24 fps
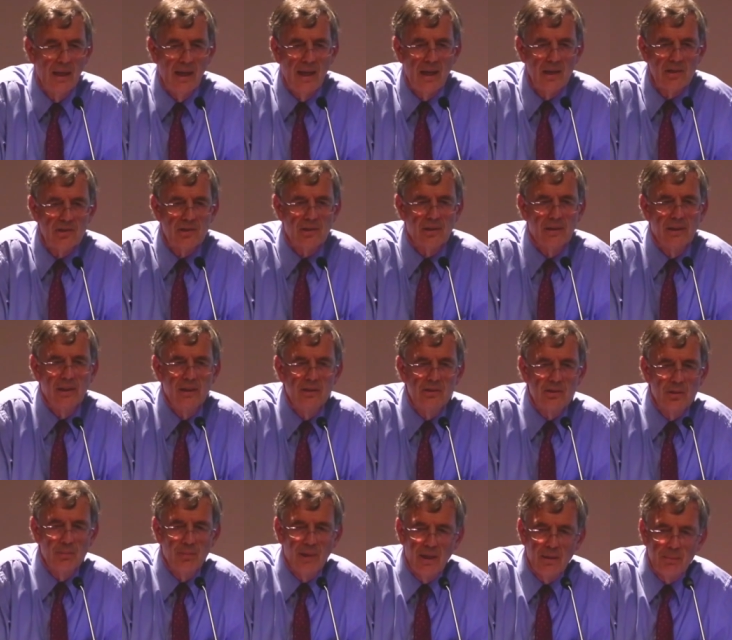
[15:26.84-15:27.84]
actually
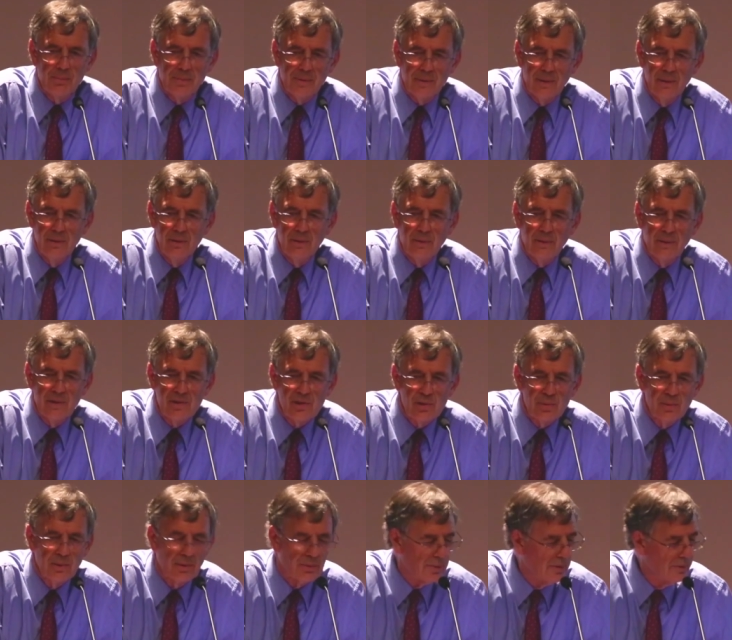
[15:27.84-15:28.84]
to make
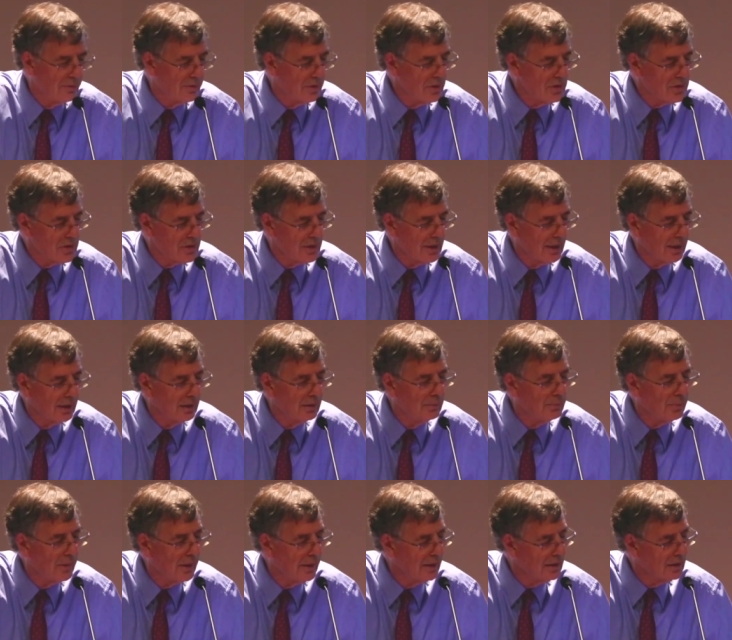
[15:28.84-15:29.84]
progress with
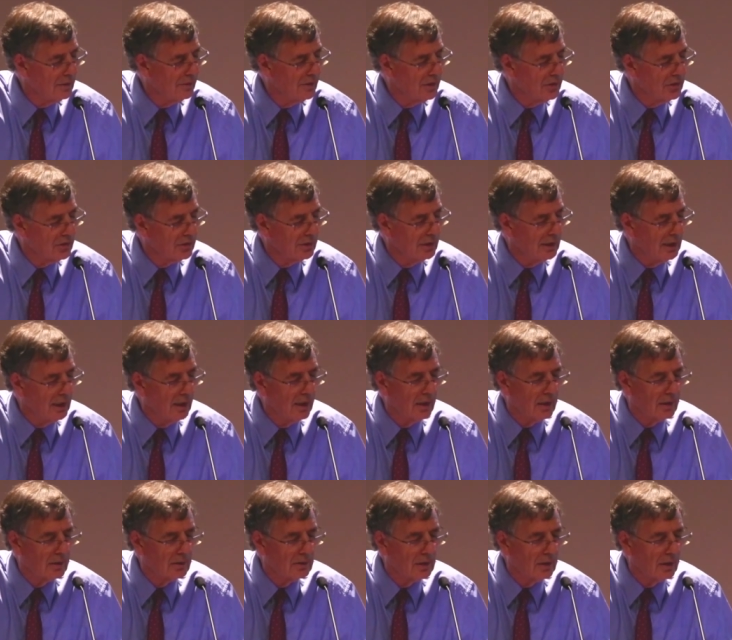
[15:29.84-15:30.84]
reversing
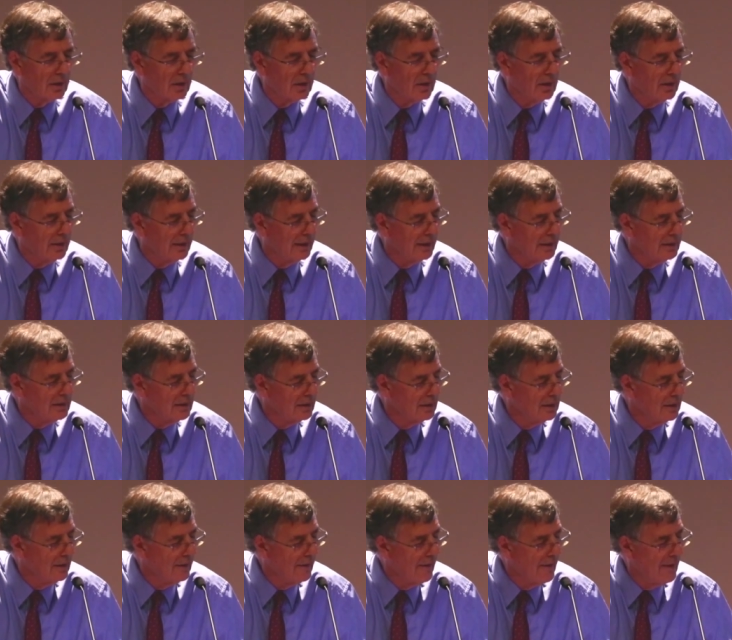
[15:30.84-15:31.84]
biodiversity decline,
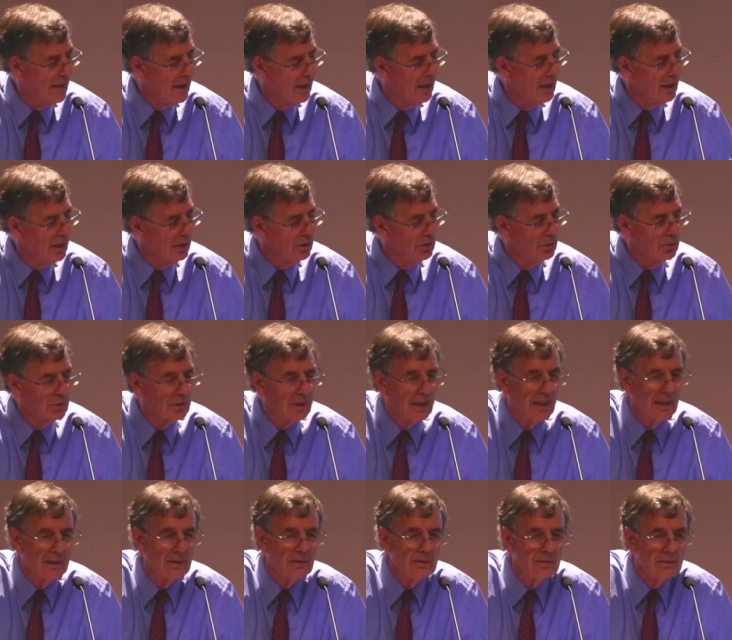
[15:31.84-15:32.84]
you
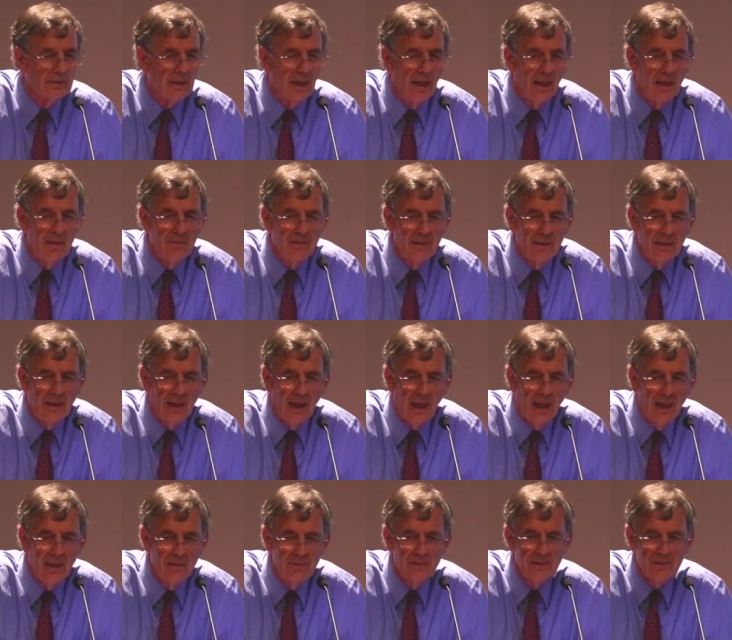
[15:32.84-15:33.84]
cannot have an
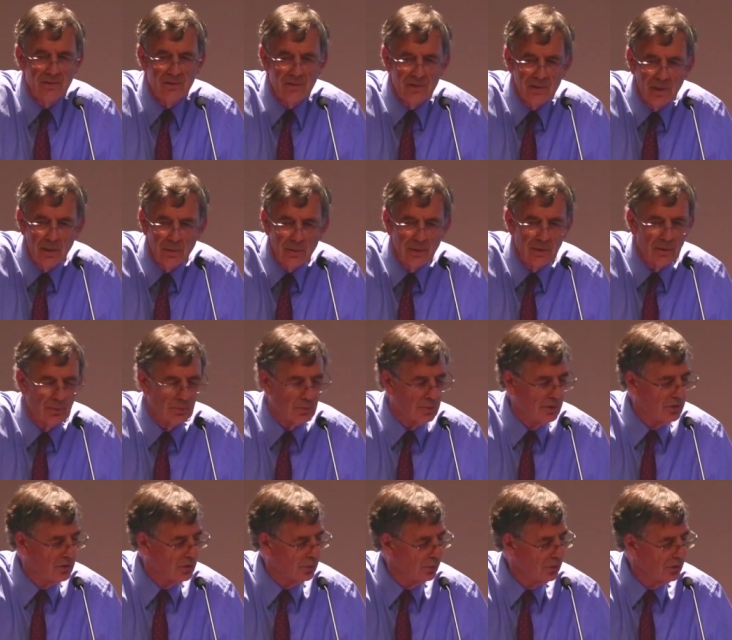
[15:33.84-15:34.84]
adversarial
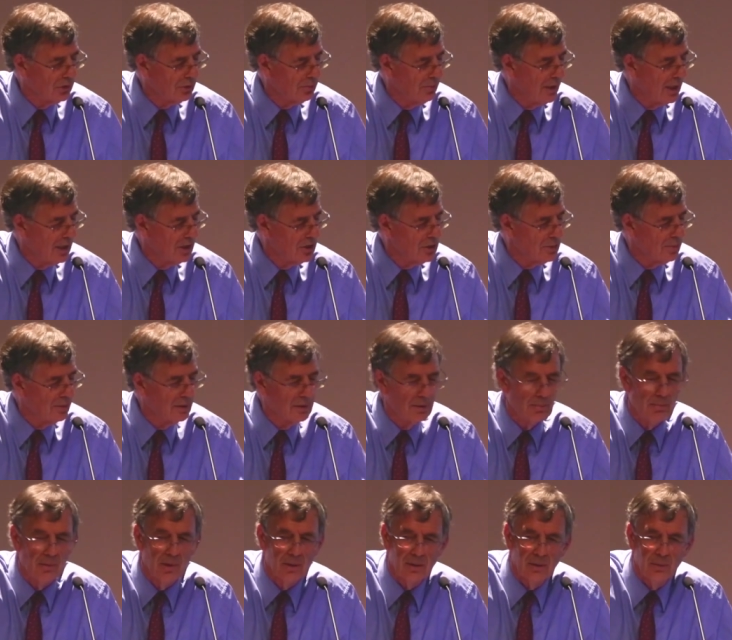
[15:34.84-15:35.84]
resource
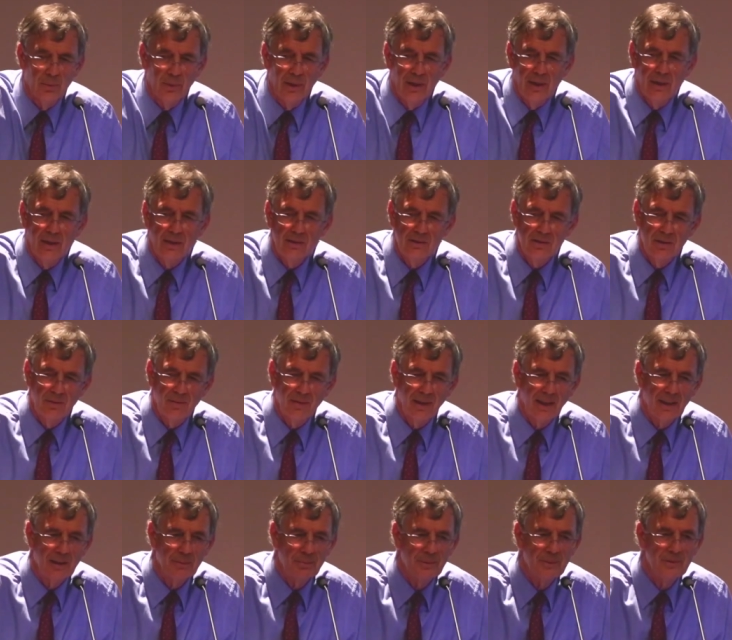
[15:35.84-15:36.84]
management model where
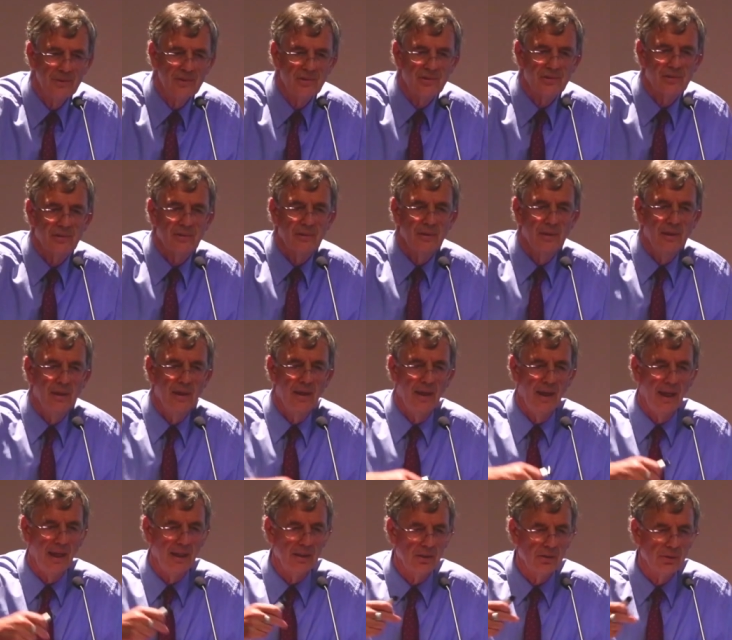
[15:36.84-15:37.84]
developers
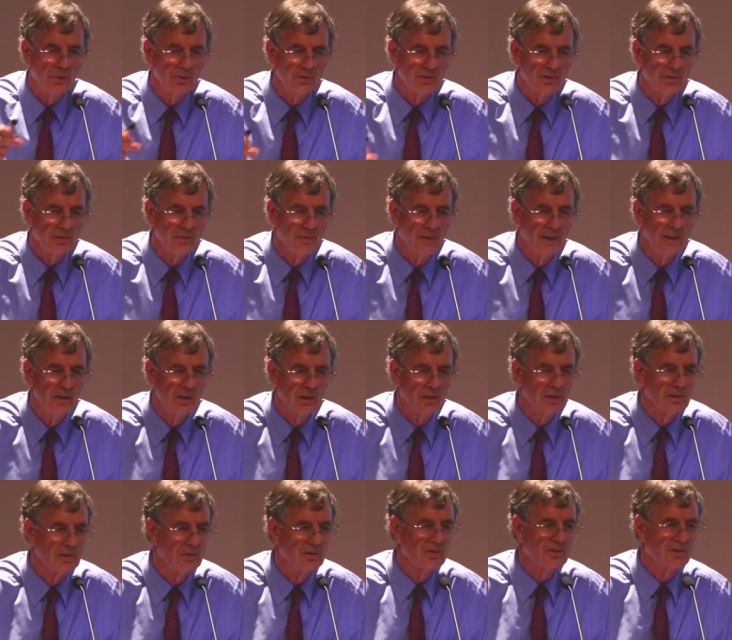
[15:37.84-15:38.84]
and
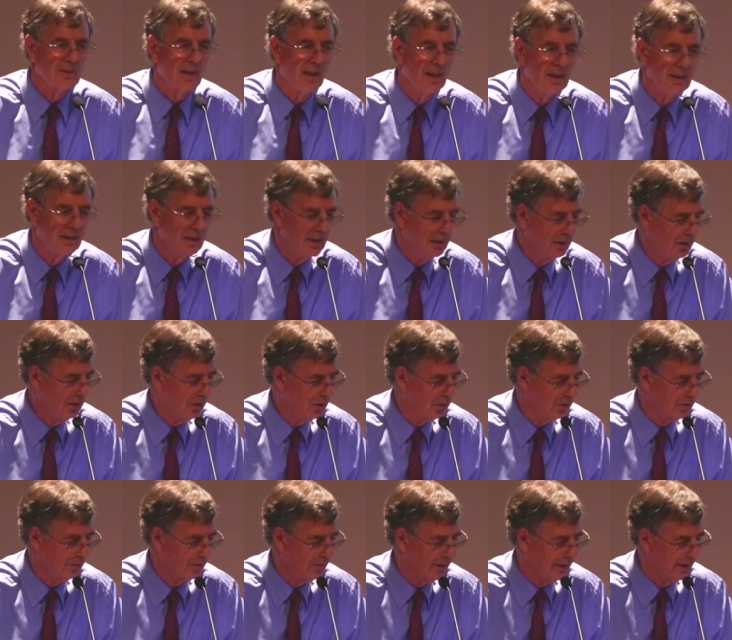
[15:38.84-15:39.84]
conservationists are in
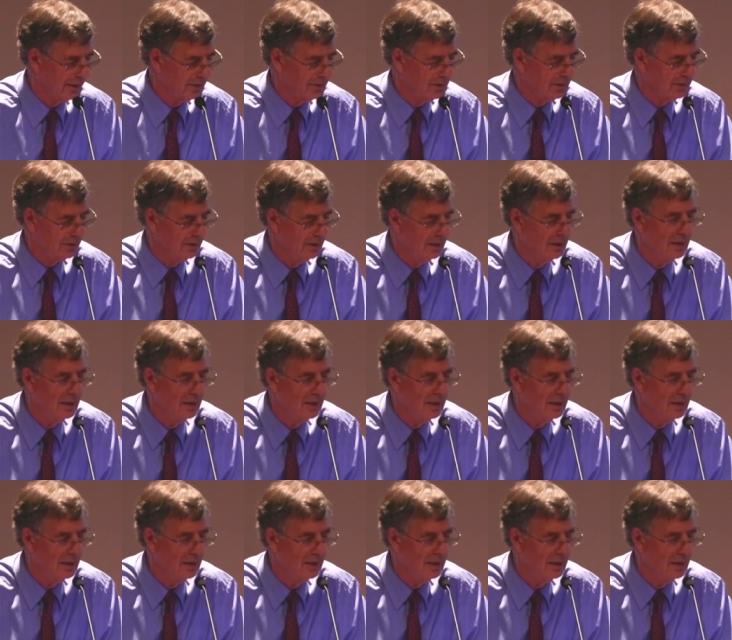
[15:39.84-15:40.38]
conflict.